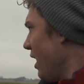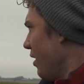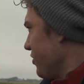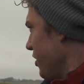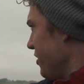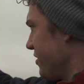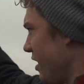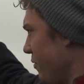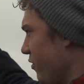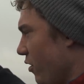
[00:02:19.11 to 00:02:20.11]
So you can
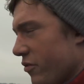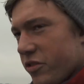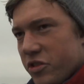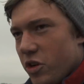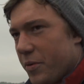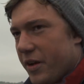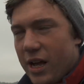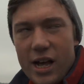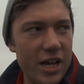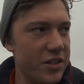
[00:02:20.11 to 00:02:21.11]
see we've got
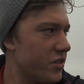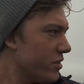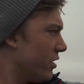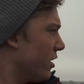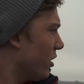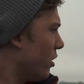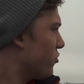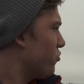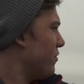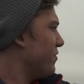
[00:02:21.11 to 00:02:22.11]
supercars,
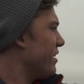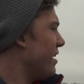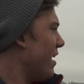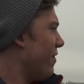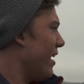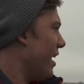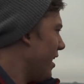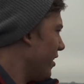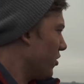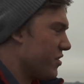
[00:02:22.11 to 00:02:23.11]
got drifting down
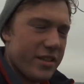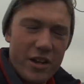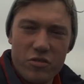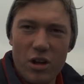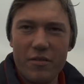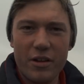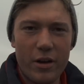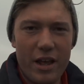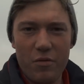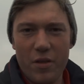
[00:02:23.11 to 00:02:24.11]
there, got stunt
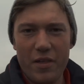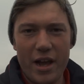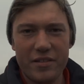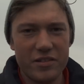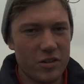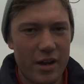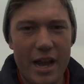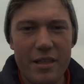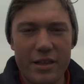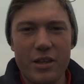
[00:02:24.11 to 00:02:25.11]
driving, got F1000s,
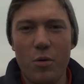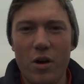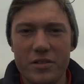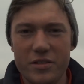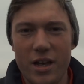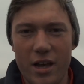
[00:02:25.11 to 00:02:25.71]
got anything you want.